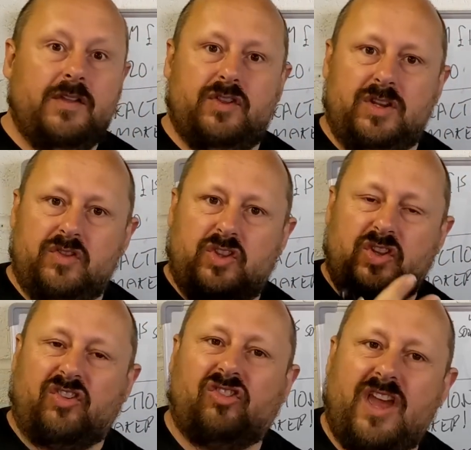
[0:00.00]
the
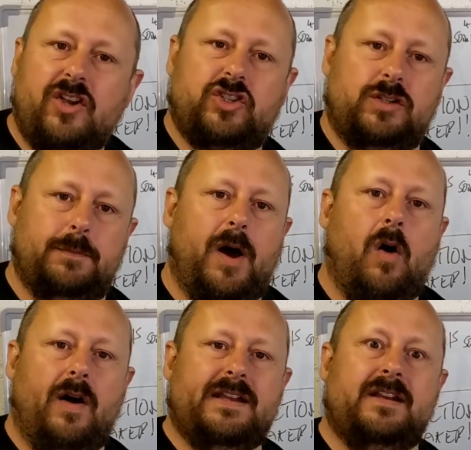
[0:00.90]
discussion
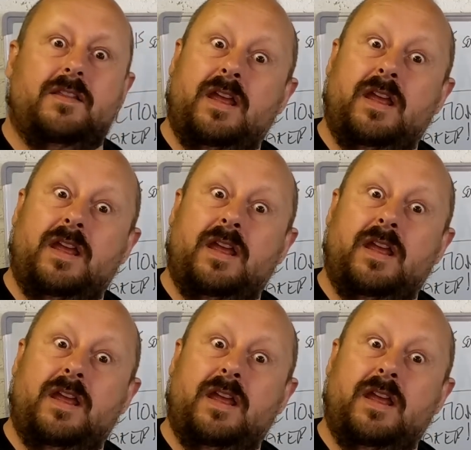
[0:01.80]
behind